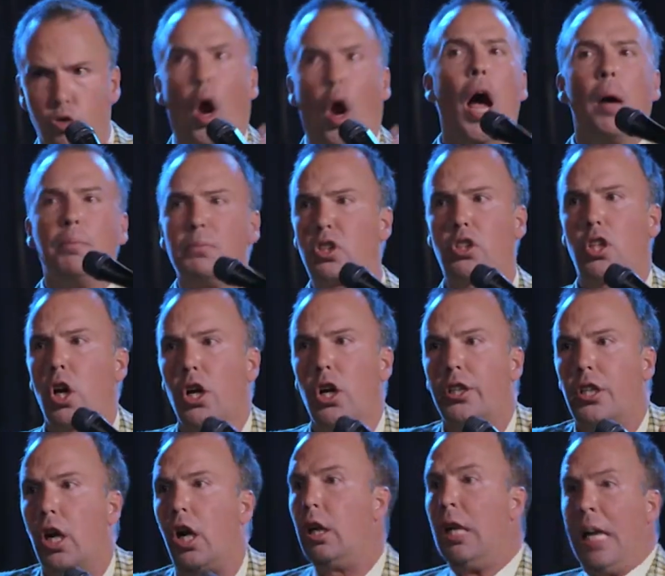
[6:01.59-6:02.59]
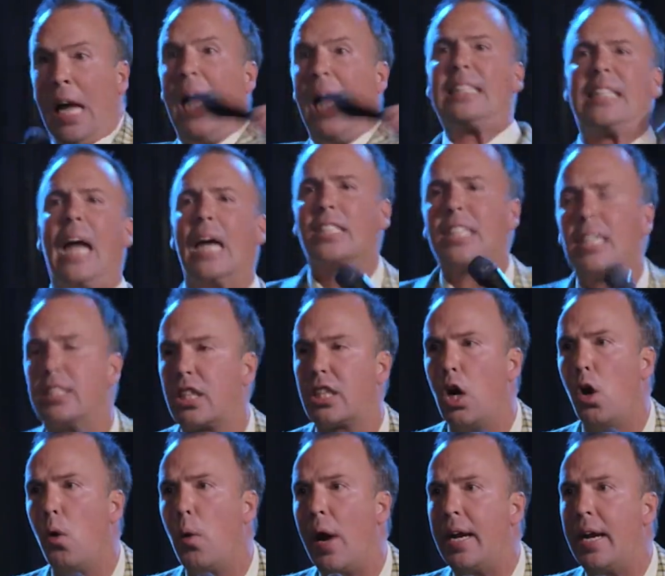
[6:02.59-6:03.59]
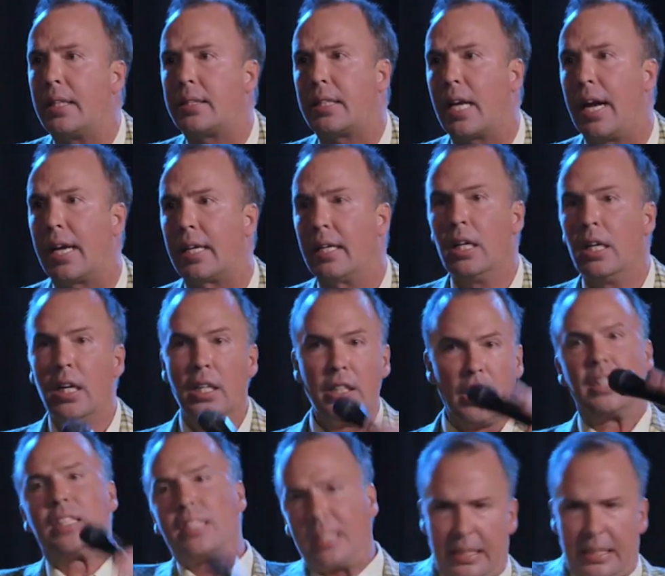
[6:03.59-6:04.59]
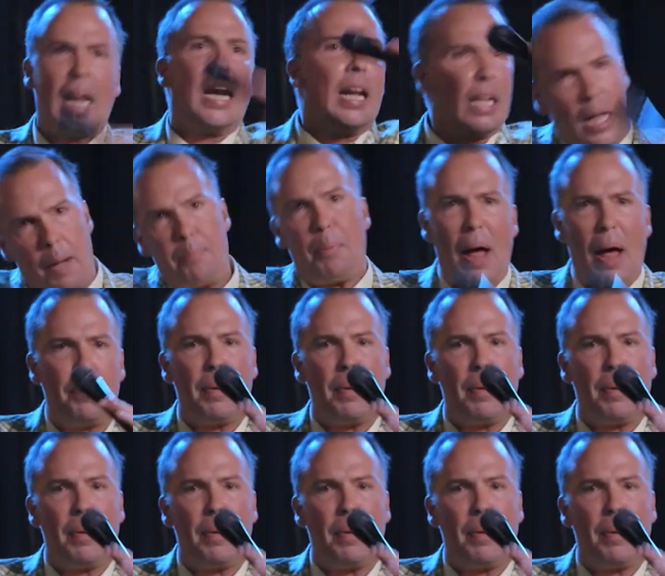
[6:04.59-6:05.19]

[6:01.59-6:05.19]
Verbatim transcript: Drum circle. It doesn't do anything. You're sitting there.